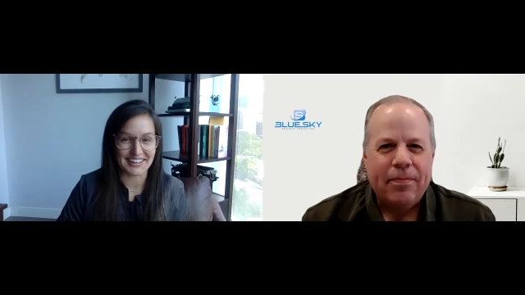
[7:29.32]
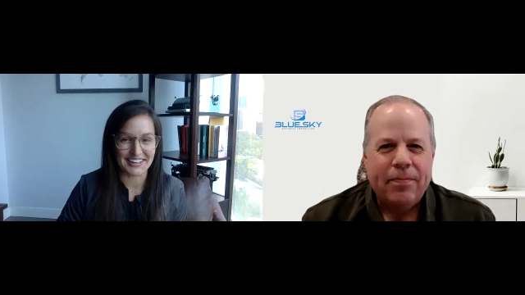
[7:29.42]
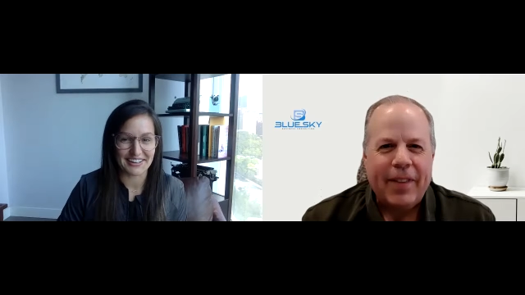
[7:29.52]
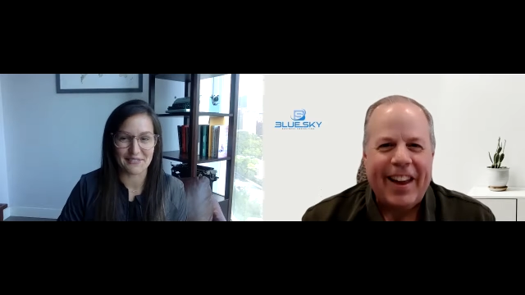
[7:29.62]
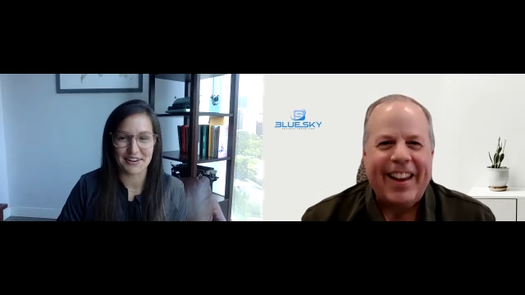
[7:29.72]

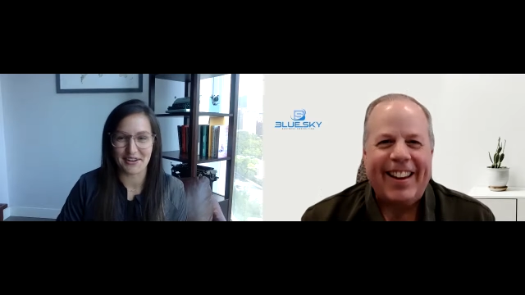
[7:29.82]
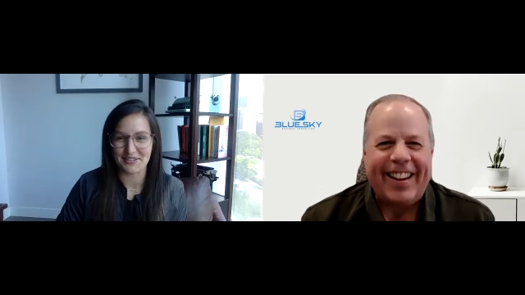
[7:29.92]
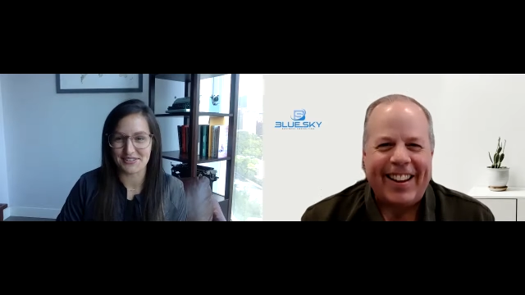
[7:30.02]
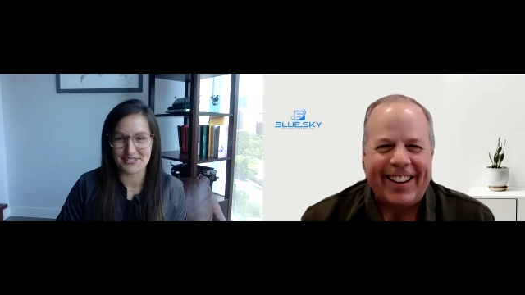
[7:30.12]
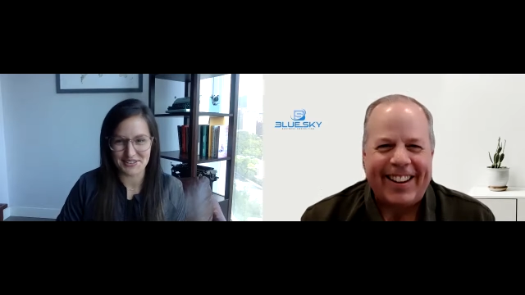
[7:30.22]
Speaker 1: lady when I
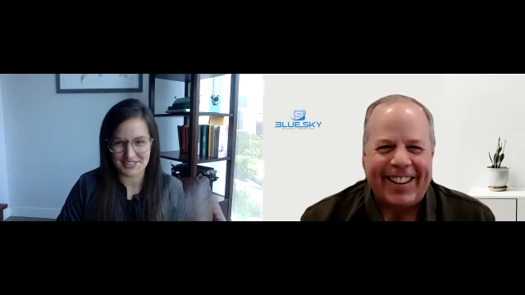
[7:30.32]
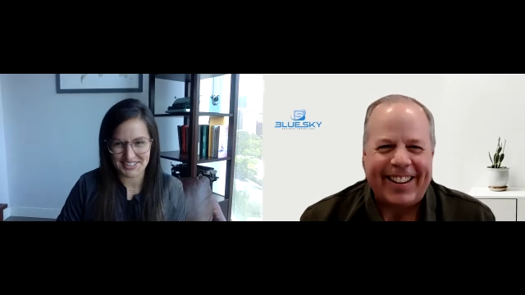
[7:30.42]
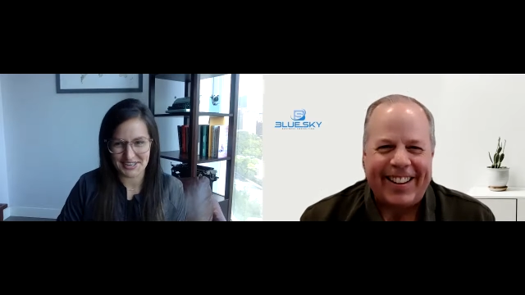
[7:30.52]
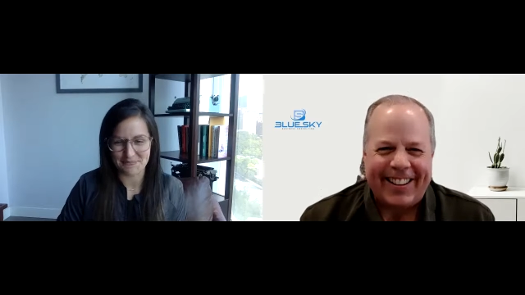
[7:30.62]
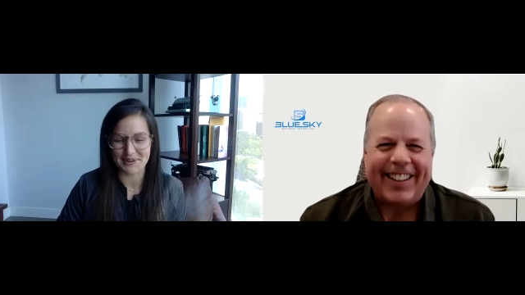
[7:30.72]
was
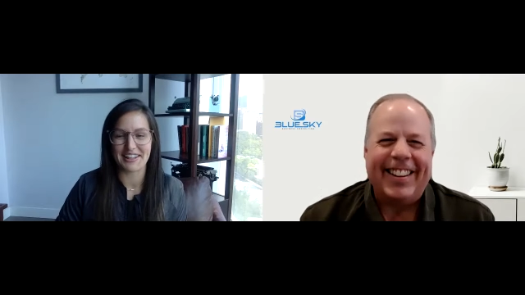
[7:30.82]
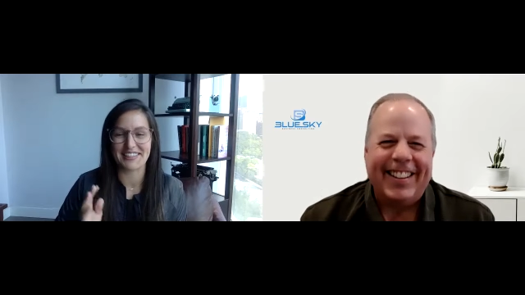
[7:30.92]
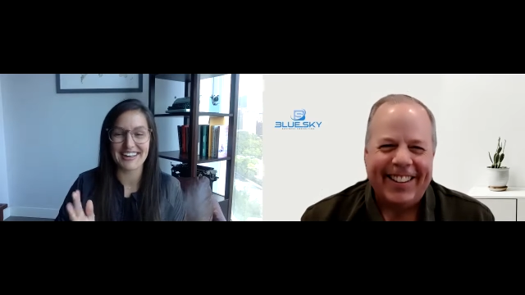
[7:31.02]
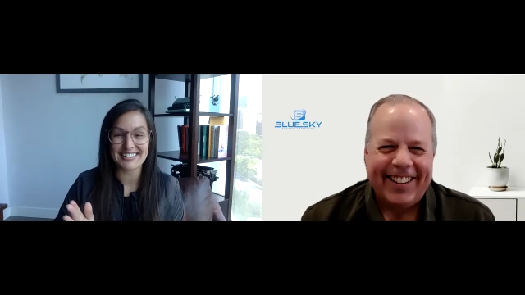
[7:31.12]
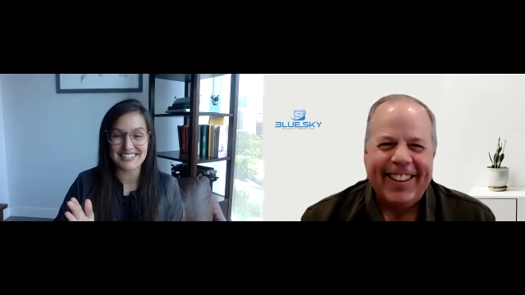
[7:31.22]
13, but
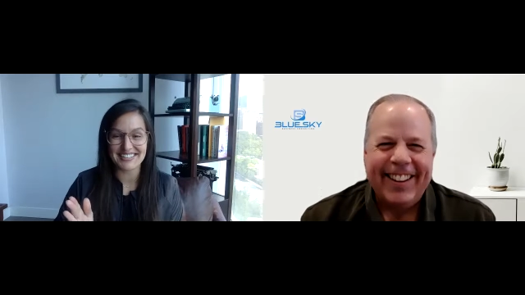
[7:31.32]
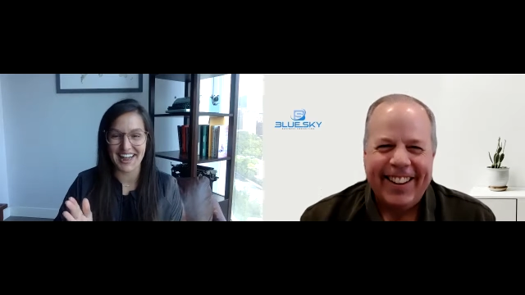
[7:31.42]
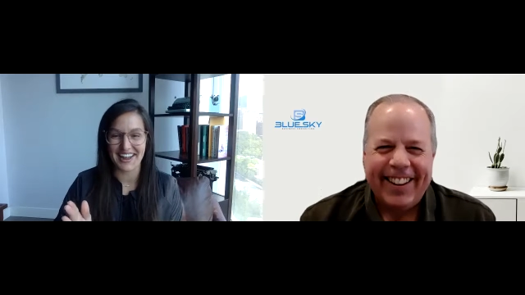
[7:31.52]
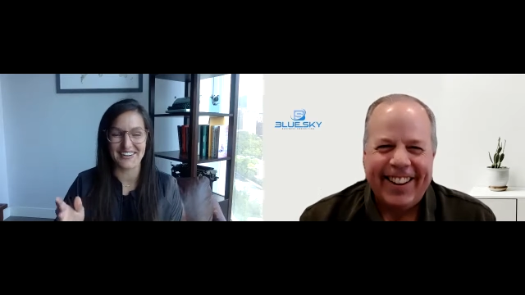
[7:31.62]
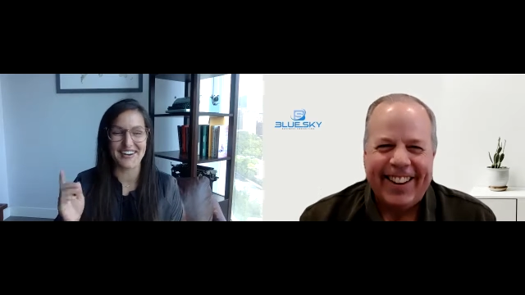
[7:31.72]
that doesn't
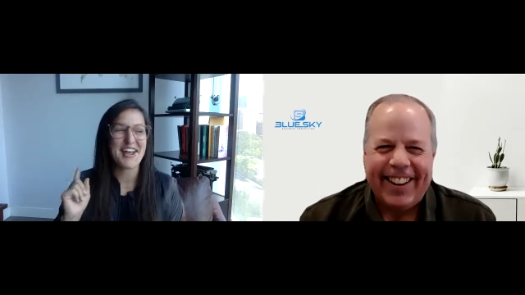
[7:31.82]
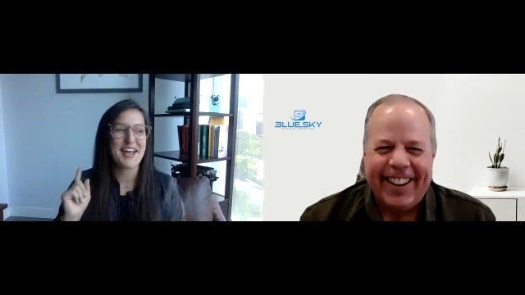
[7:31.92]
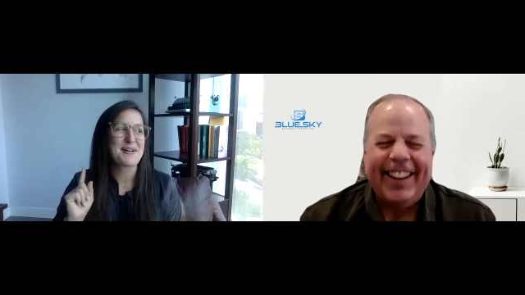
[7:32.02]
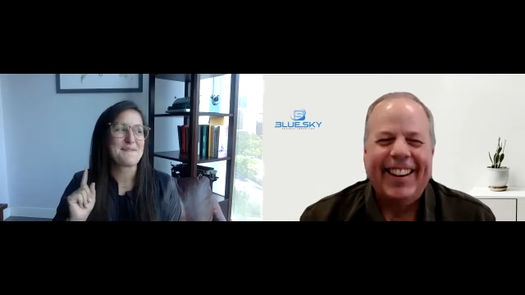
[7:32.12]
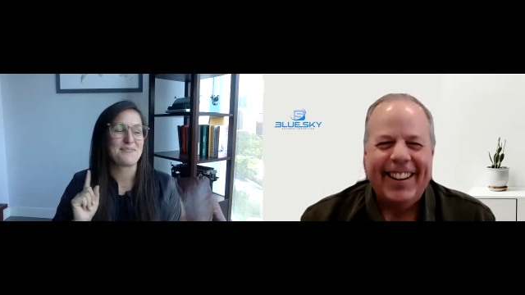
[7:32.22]
count.
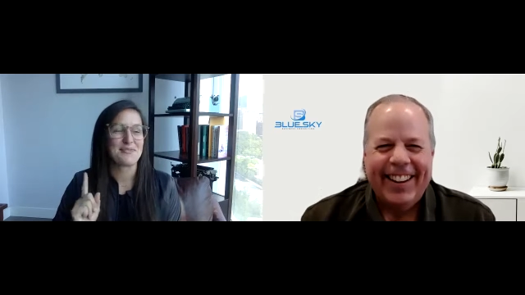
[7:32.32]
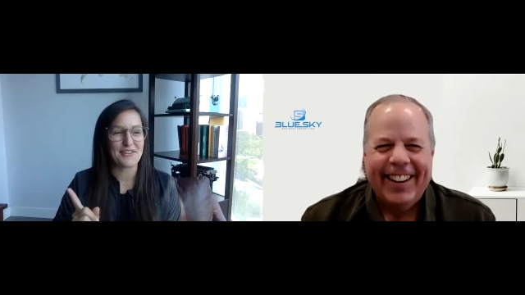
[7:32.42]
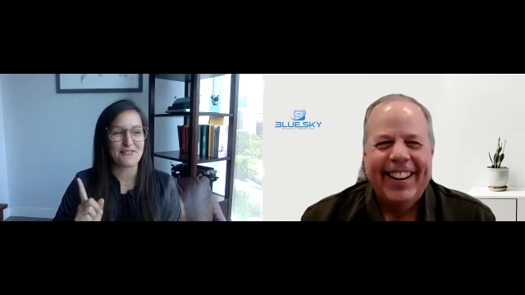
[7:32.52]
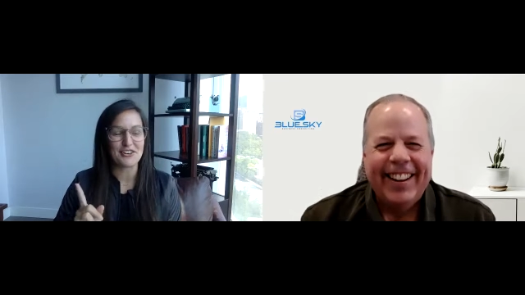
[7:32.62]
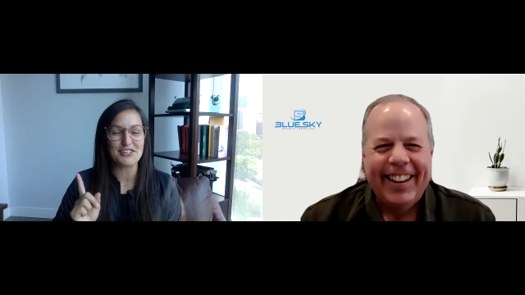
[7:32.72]
My
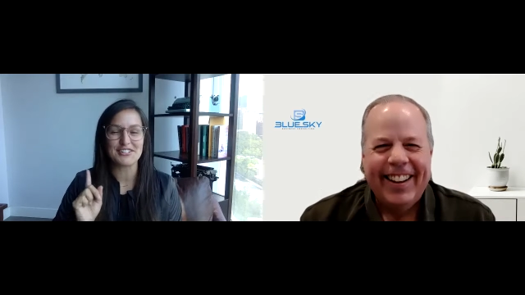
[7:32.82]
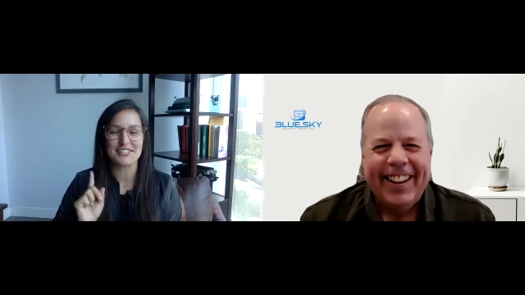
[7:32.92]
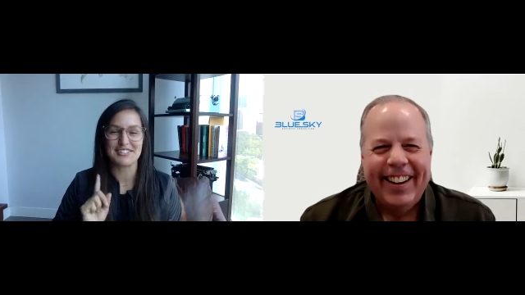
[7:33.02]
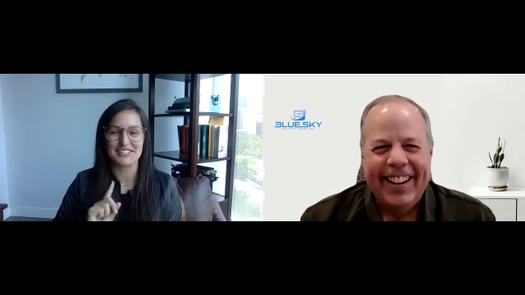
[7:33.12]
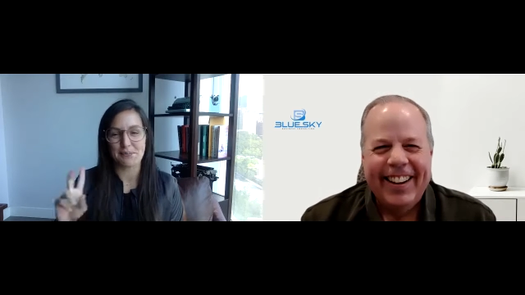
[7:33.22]
first
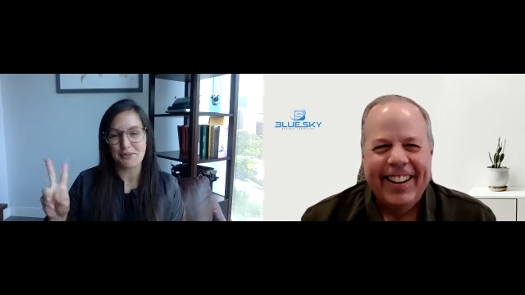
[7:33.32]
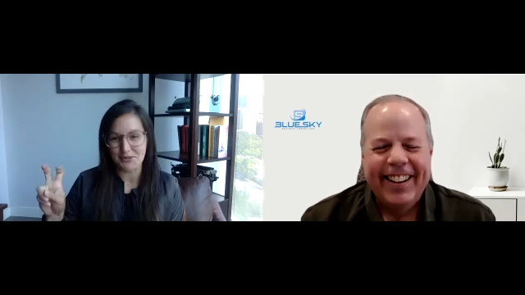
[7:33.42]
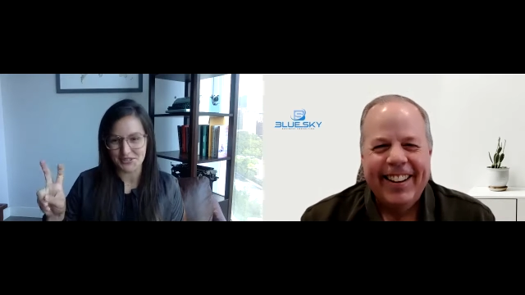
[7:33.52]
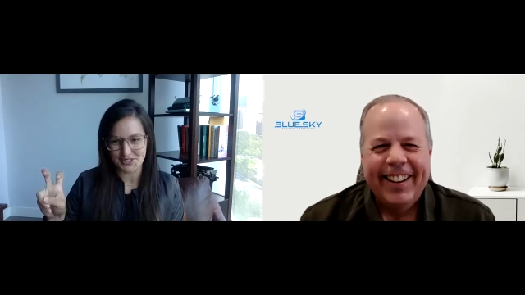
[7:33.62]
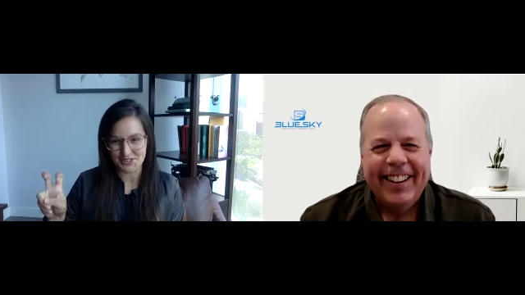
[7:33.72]
W
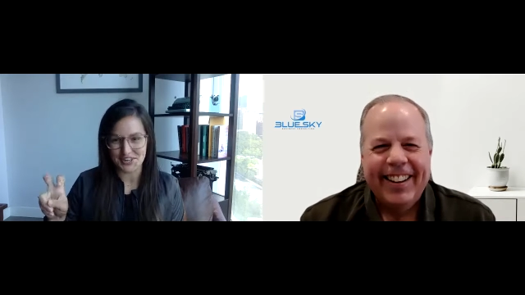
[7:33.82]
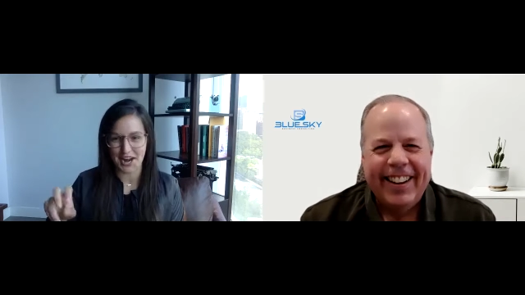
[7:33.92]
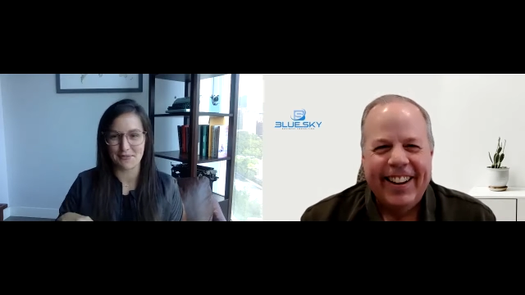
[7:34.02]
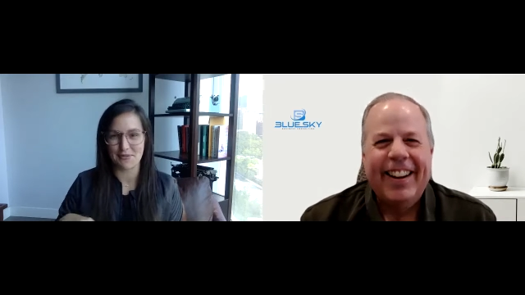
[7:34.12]
2 job,